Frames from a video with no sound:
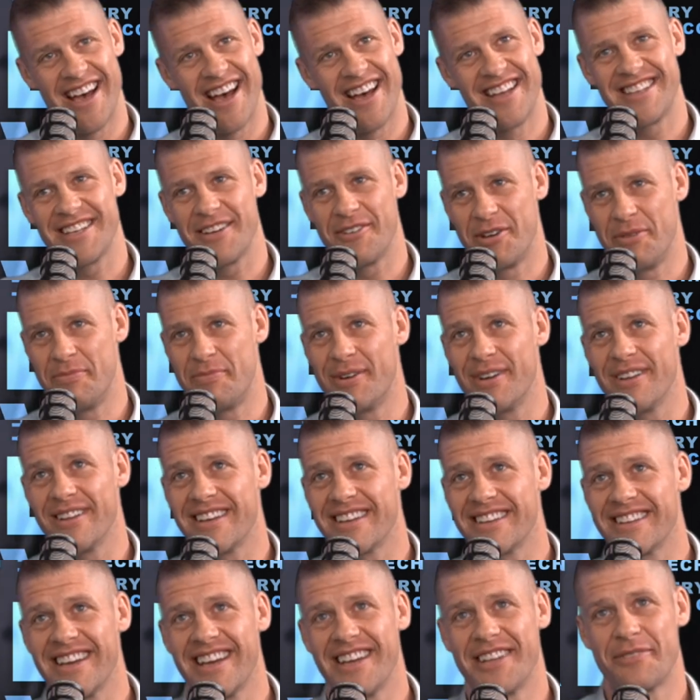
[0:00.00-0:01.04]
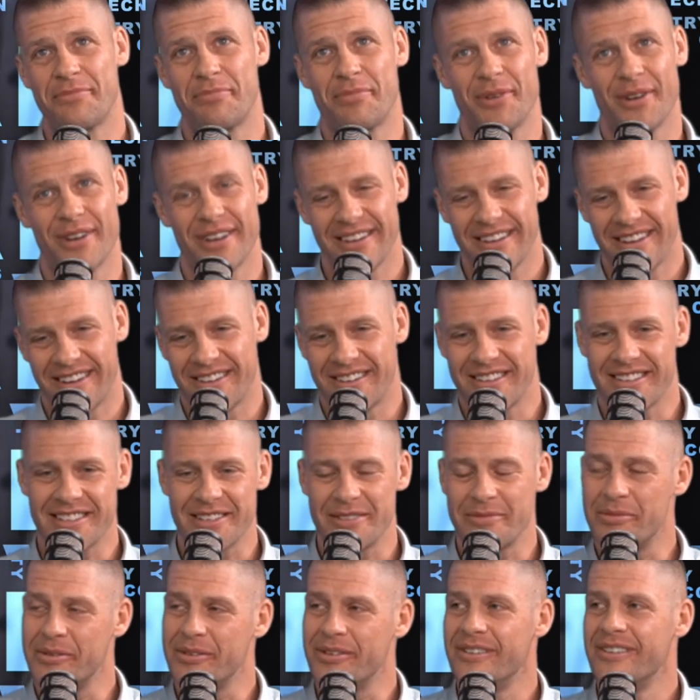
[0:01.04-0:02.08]
So when you put it like that, it's pretty darn
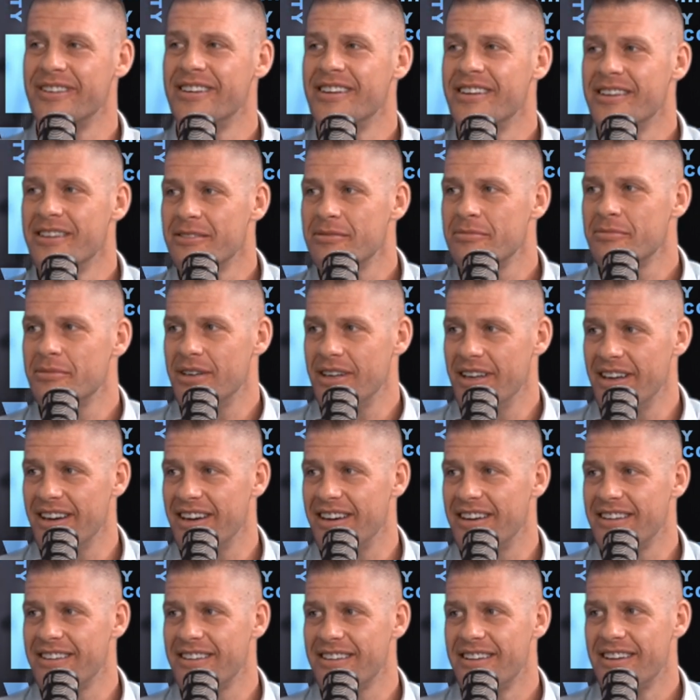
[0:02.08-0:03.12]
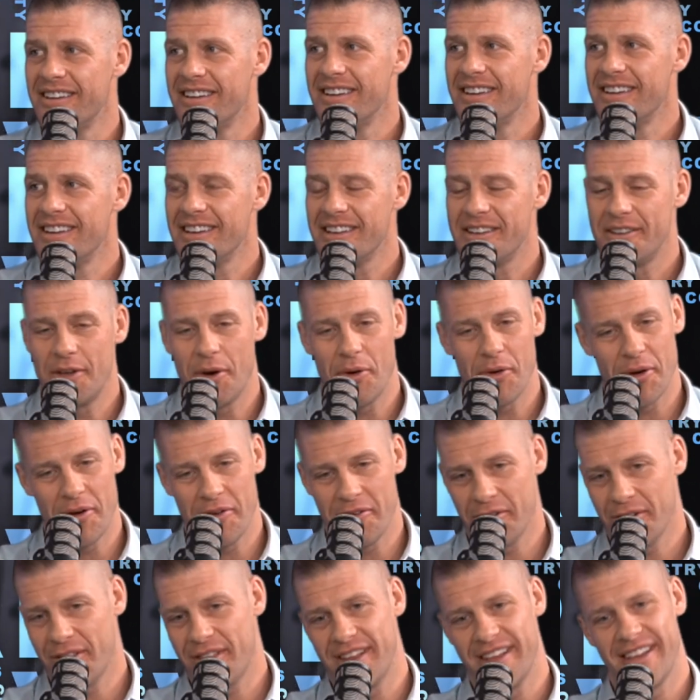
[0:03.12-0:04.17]
simple. But yeah. Don't
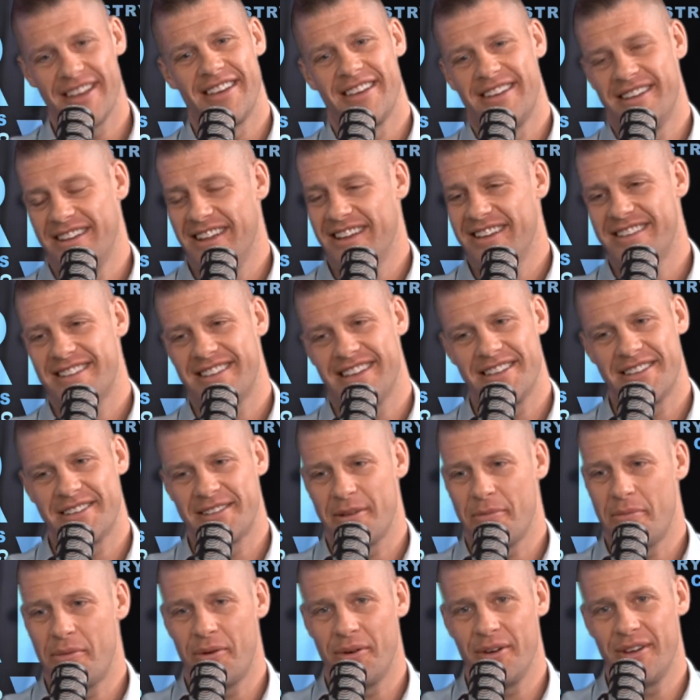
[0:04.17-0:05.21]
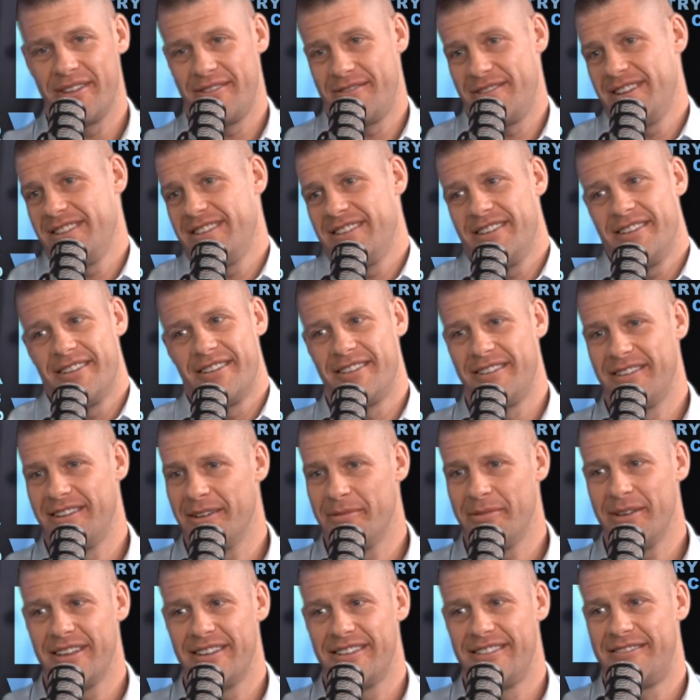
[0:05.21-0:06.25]
overthink it. That's the point right there. I
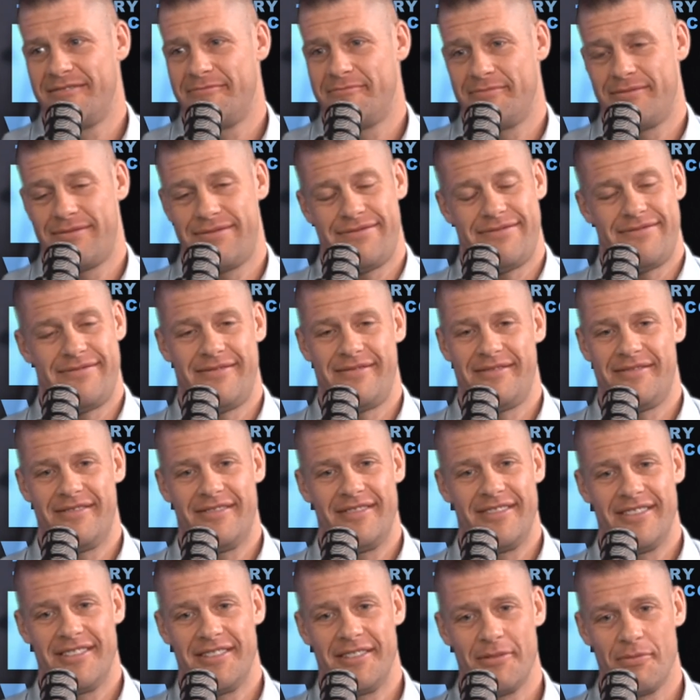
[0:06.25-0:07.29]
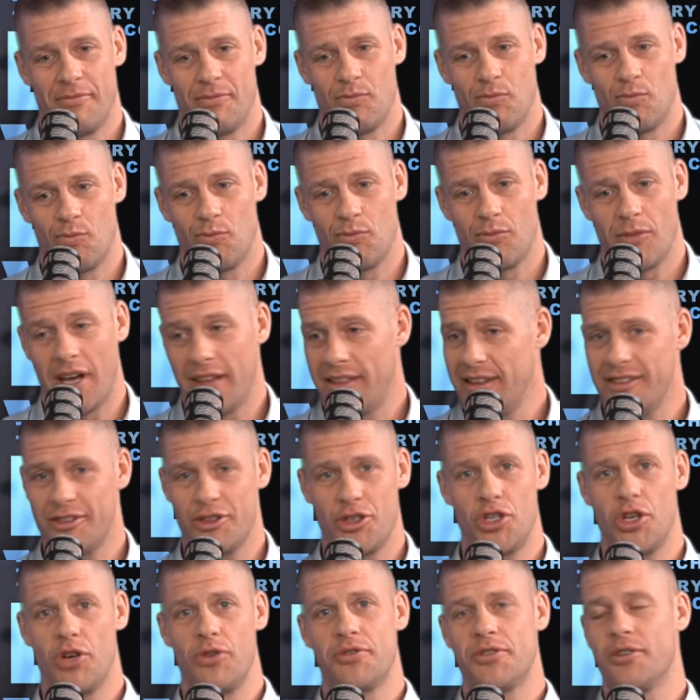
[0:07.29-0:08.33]
mean, I think the
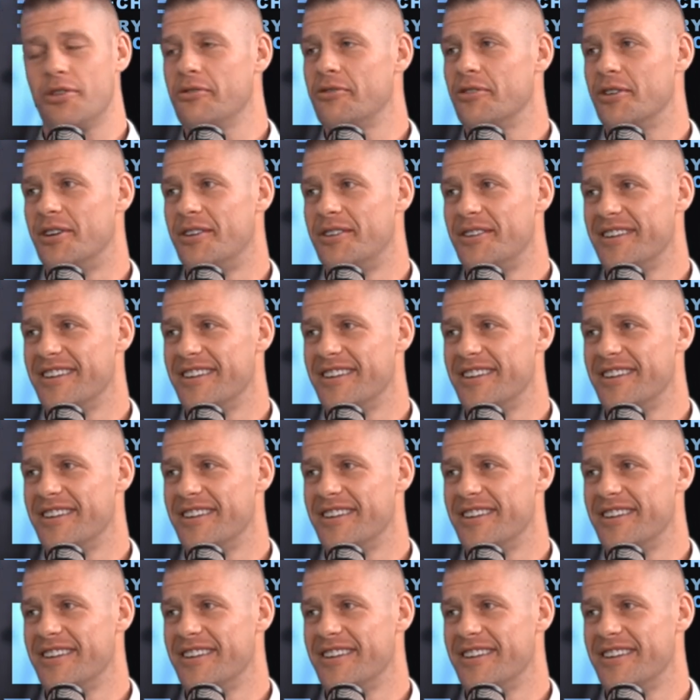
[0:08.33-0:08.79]
show's over.